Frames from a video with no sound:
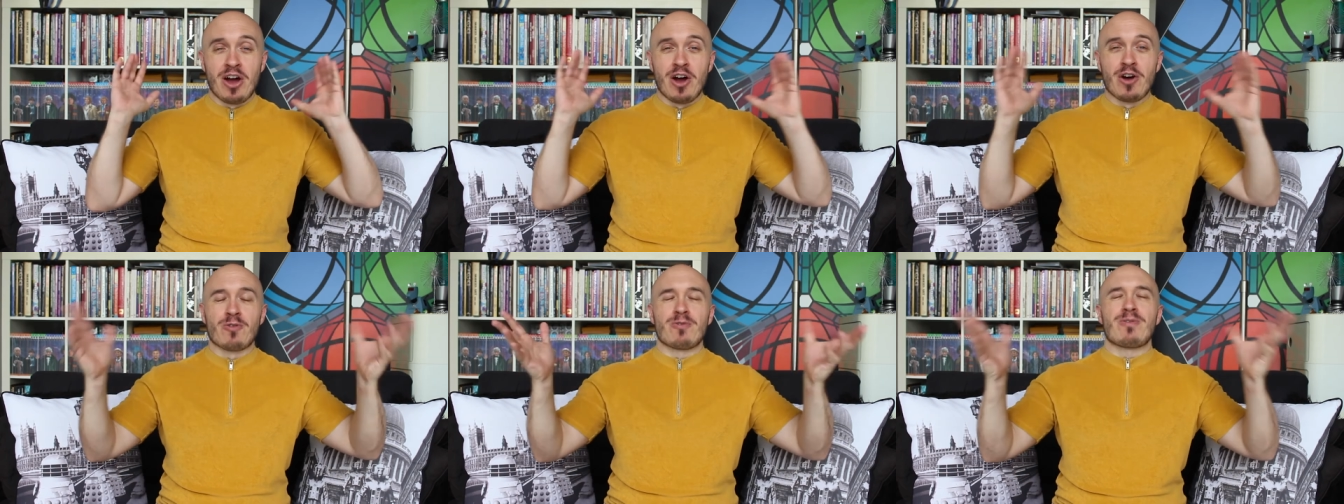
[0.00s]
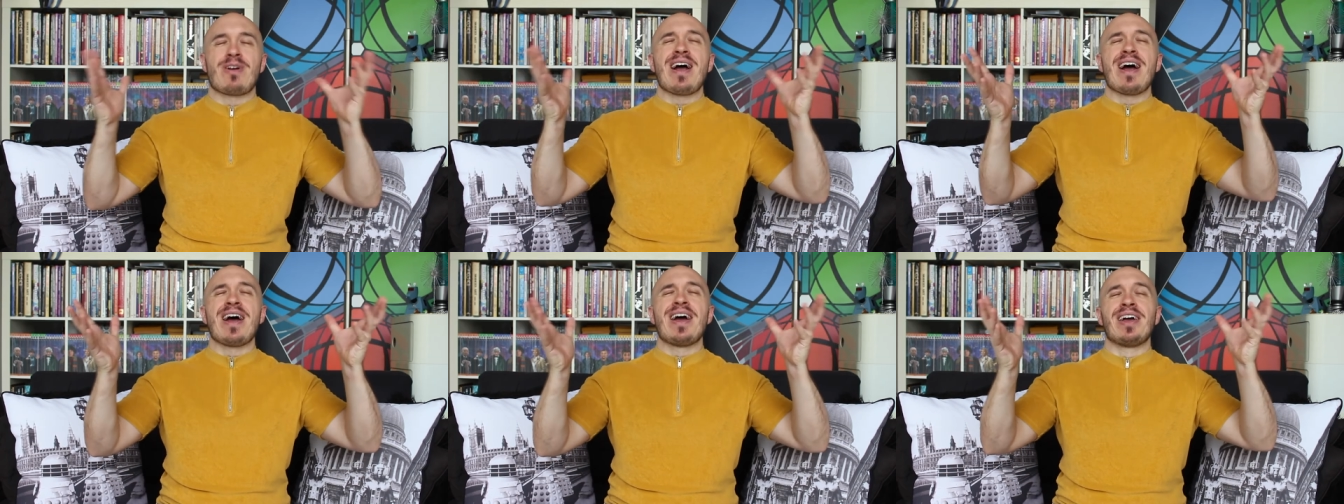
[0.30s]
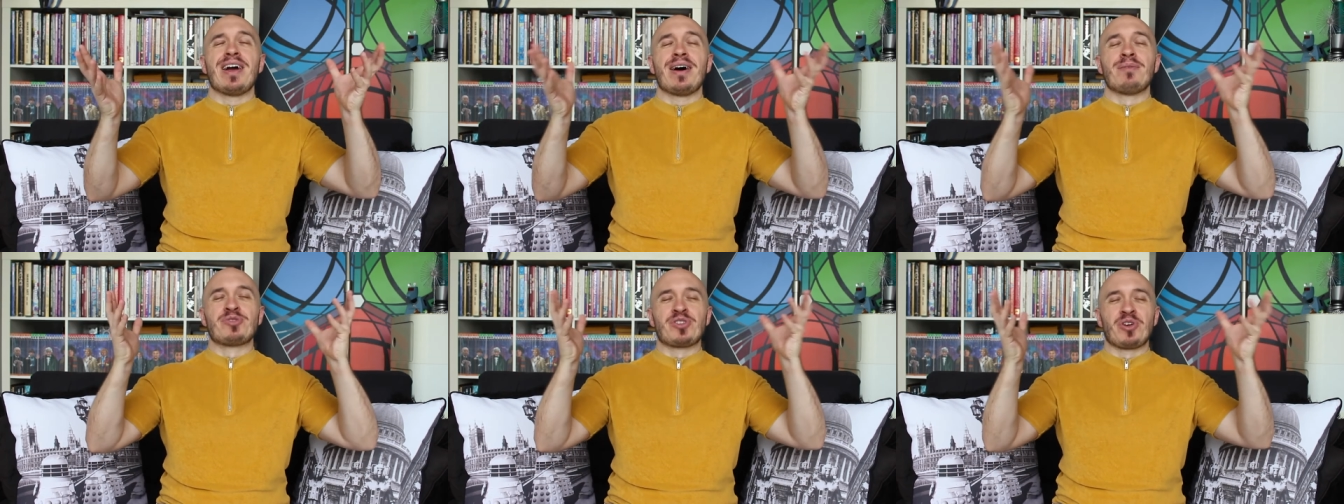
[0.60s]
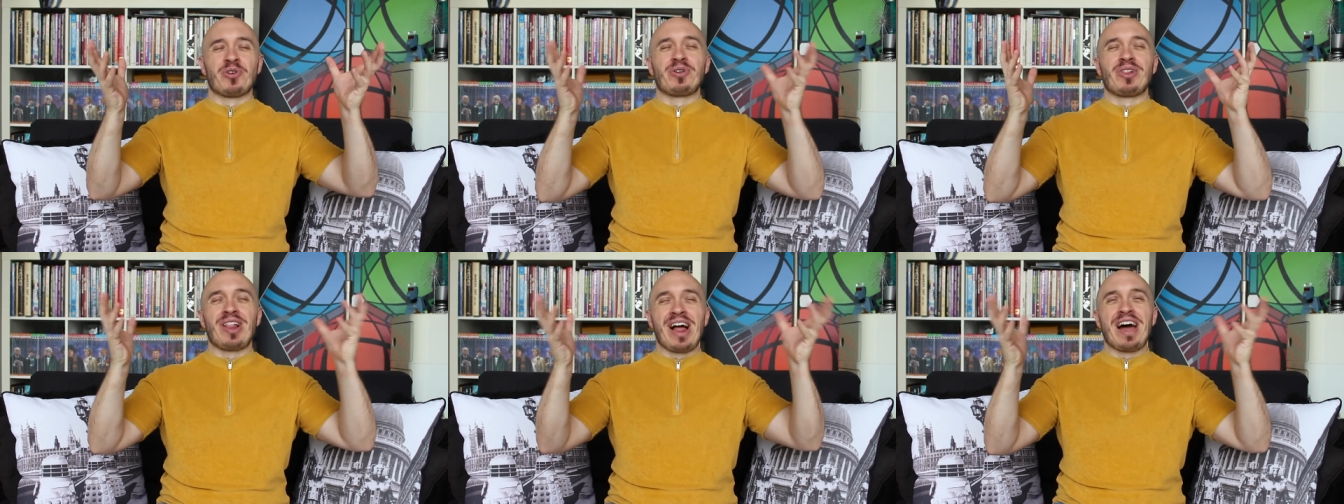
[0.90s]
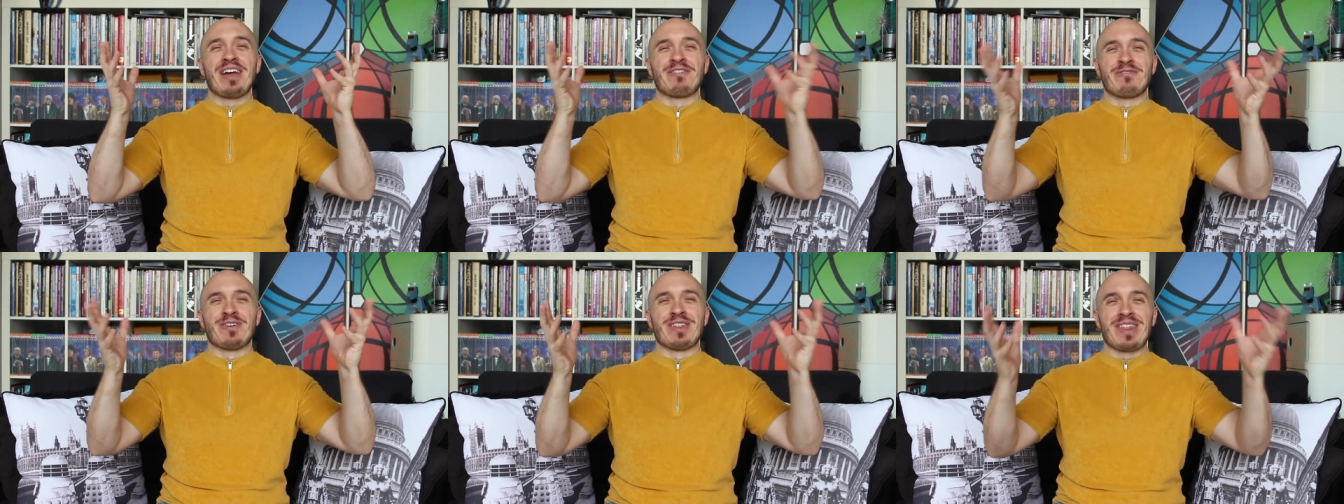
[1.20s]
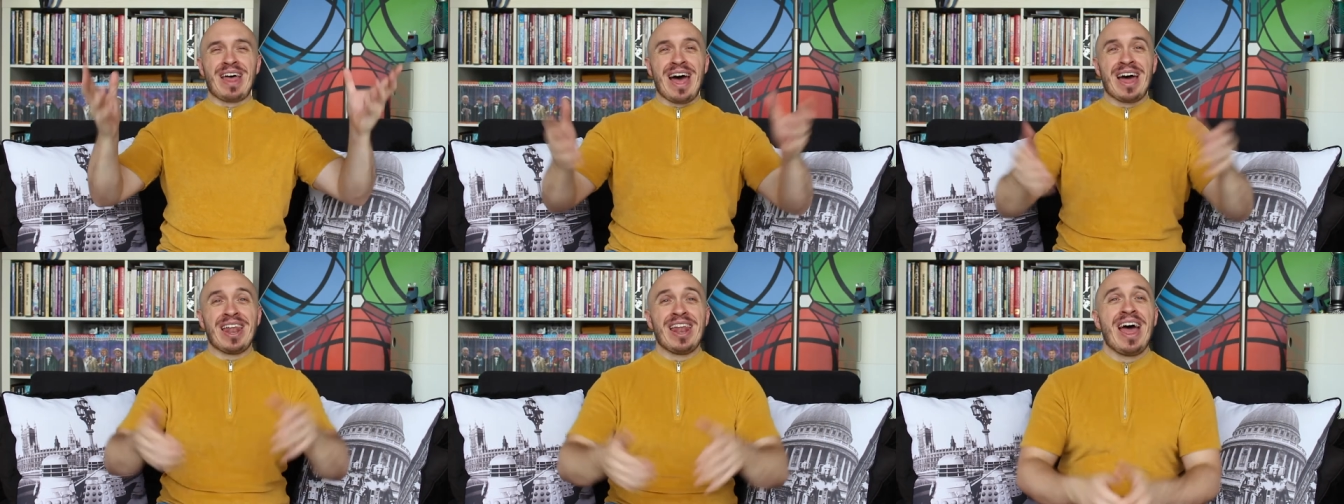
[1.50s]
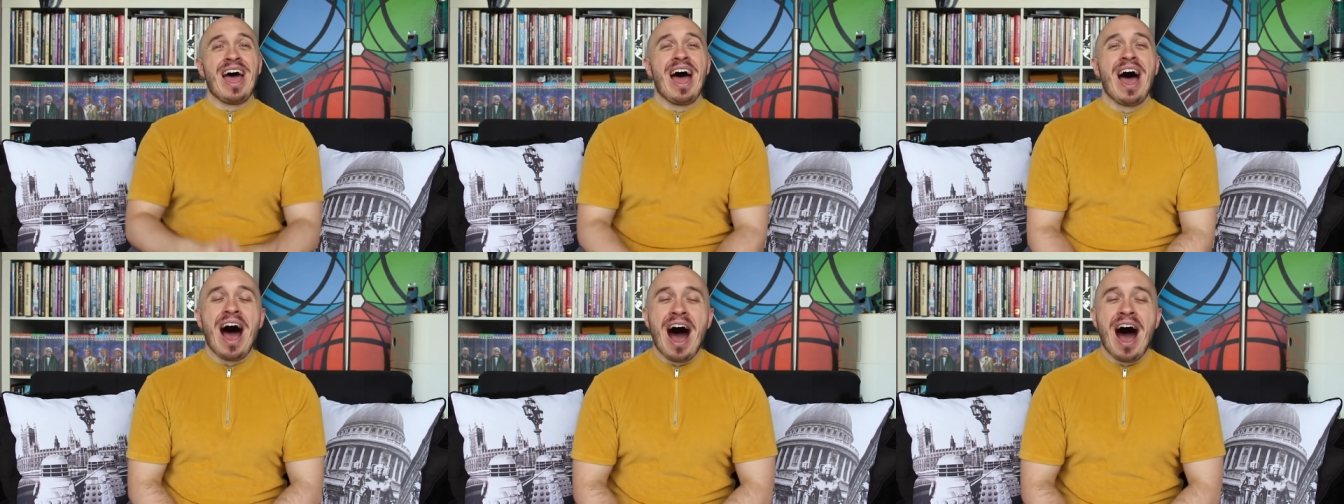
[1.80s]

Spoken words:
hooray! I'm so glad for that.